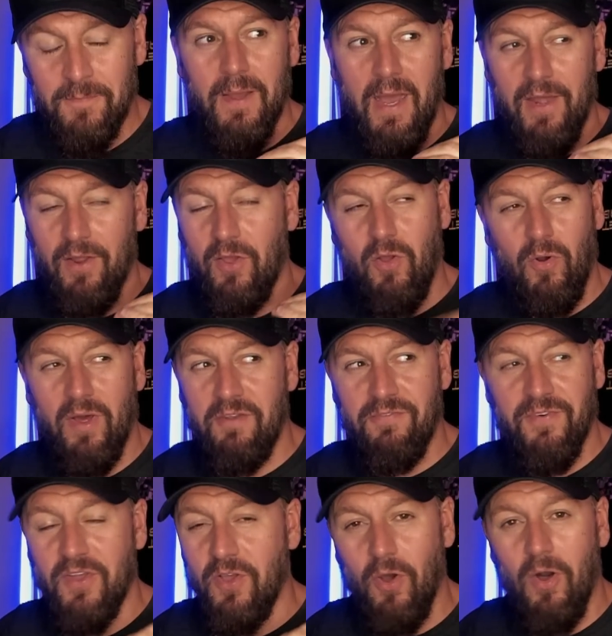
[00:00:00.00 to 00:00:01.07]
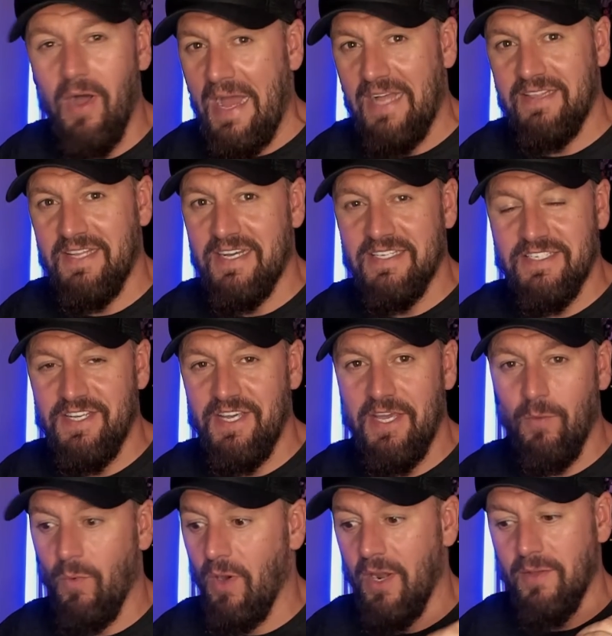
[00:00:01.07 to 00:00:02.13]
and I kind of forgot I had that
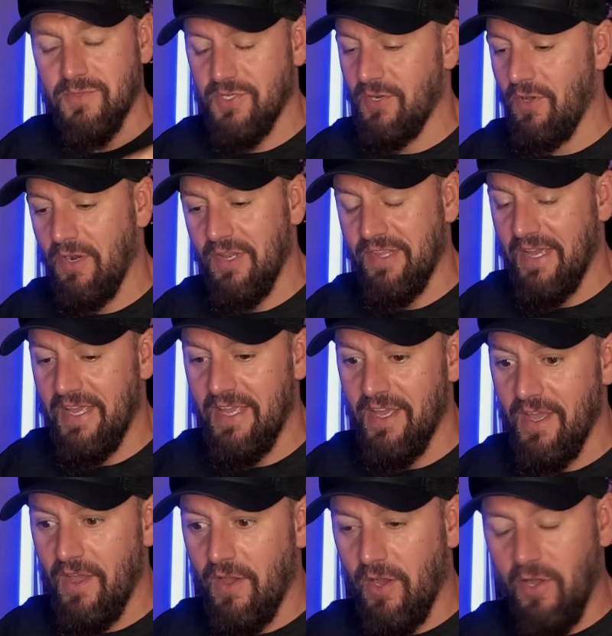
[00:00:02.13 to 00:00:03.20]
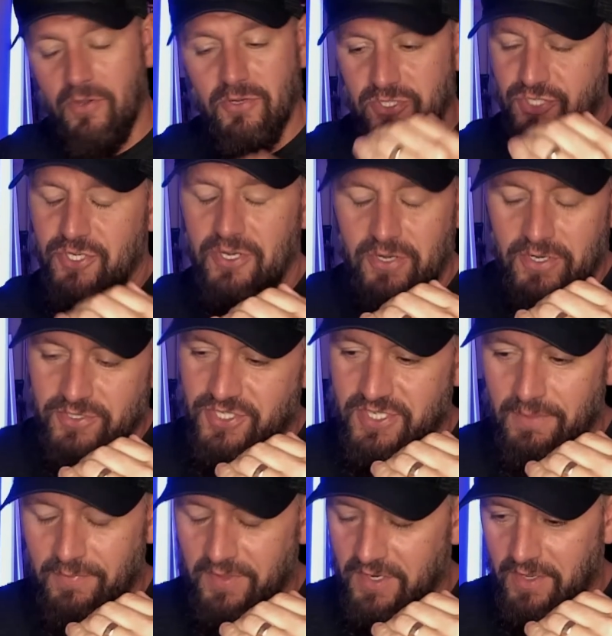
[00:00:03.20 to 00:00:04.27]
tier. While I was on holiday, I got charged
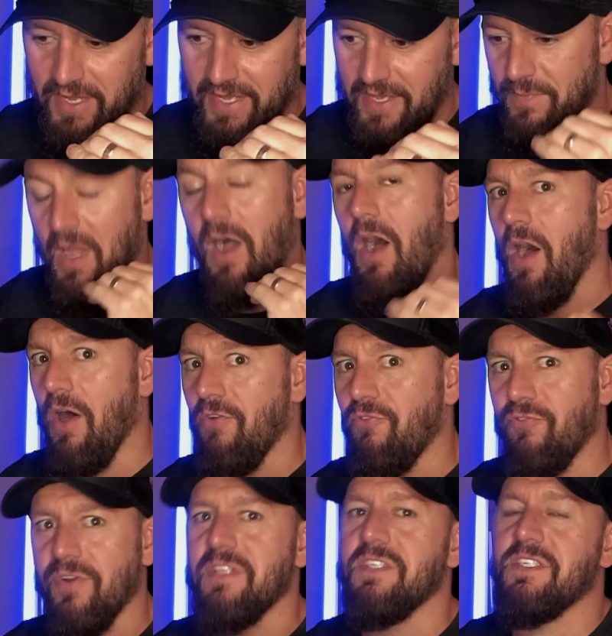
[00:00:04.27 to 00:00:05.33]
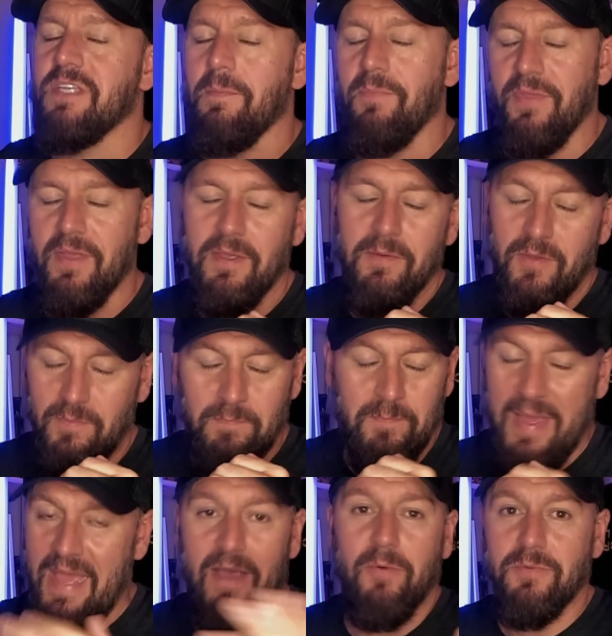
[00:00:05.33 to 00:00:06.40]
something like £100 and something
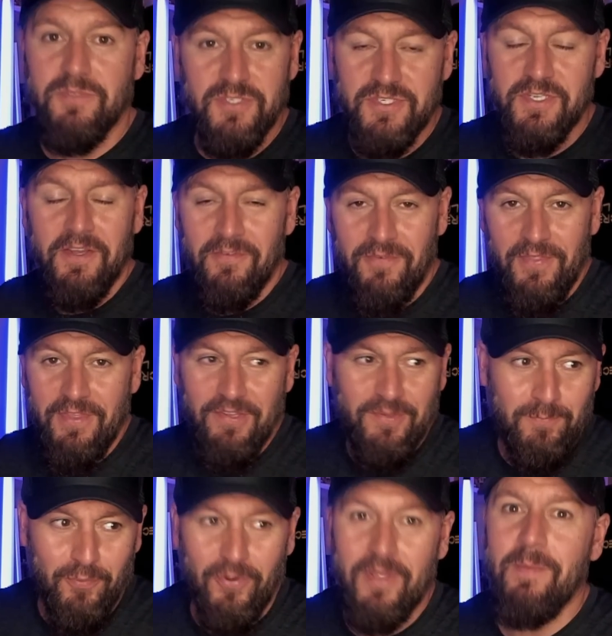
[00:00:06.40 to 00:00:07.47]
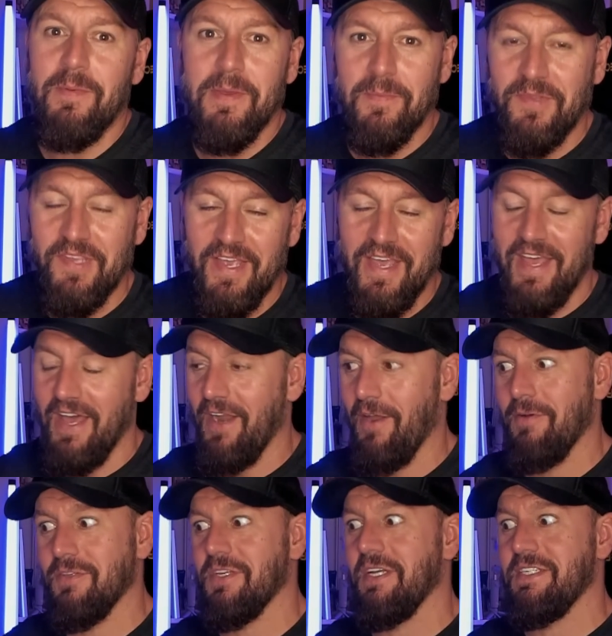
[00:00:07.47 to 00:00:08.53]
for this premium tier, and I
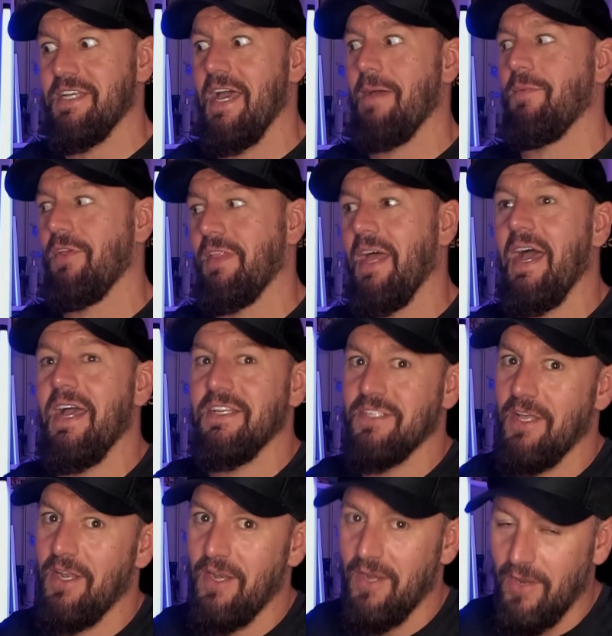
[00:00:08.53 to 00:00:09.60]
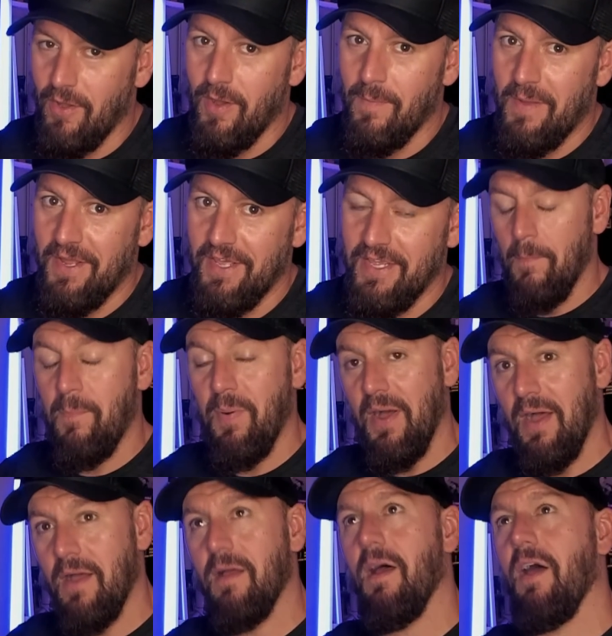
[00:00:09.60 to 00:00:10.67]
was like, damn dude, that is a lot of money.
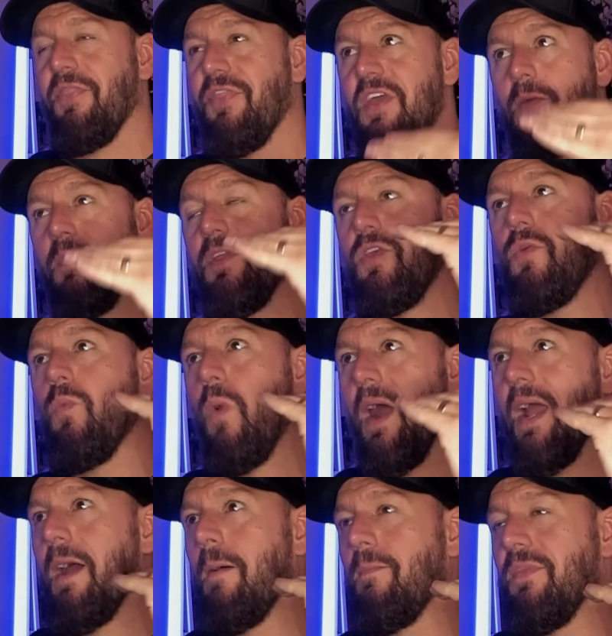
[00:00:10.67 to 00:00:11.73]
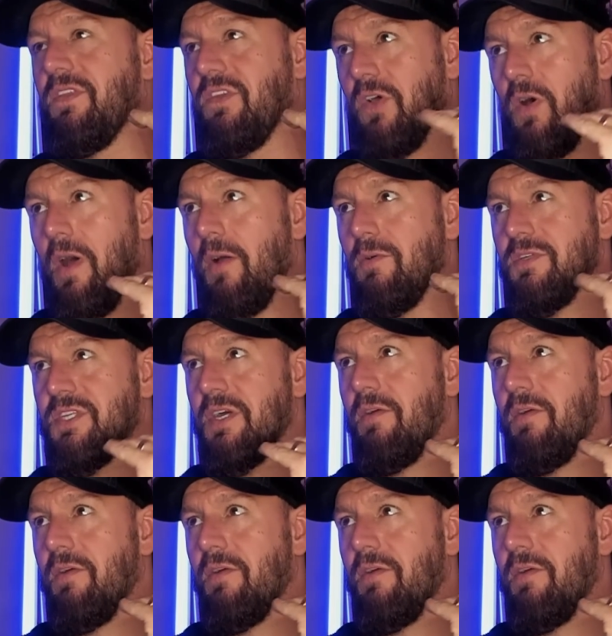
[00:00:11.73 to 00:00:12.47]
But I think when you weigh up the titles that are